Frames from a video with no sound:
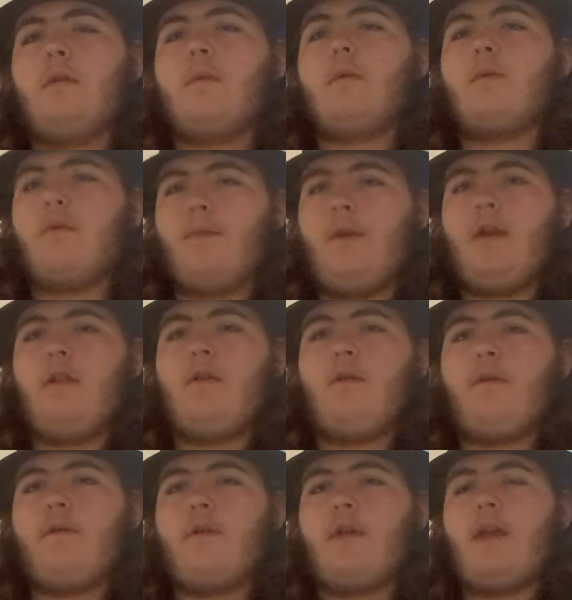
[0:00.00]
It'll remind you
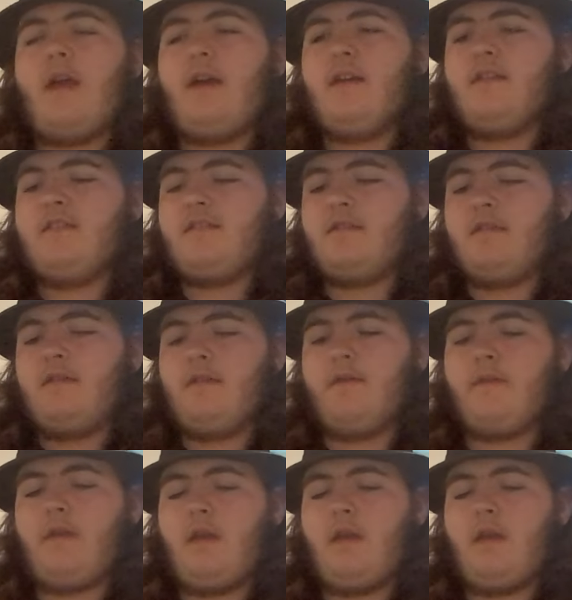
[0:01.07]
of our cast of